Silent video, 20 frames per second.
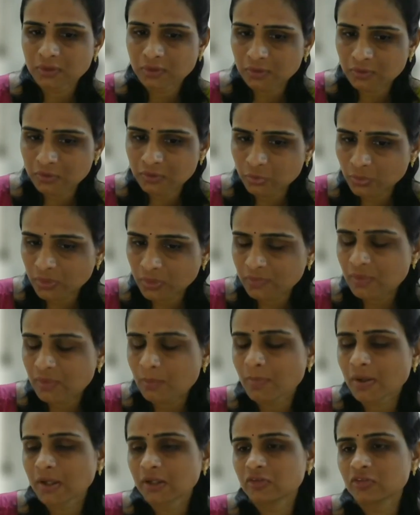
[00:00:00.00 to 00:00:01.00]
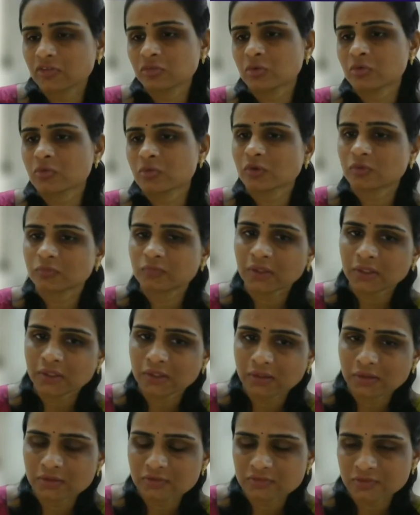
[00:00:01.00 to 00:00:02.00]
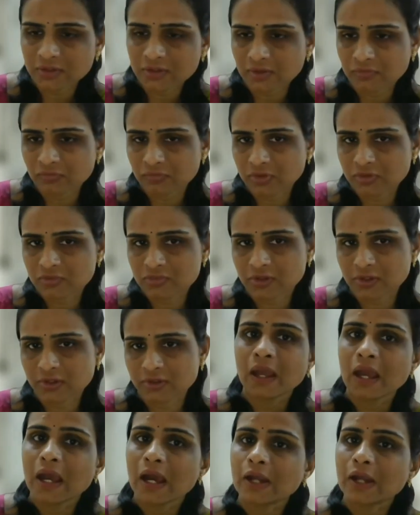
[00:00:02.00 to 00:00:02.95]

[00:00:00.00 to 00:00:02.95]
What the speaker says: during the milestones of the each and every child.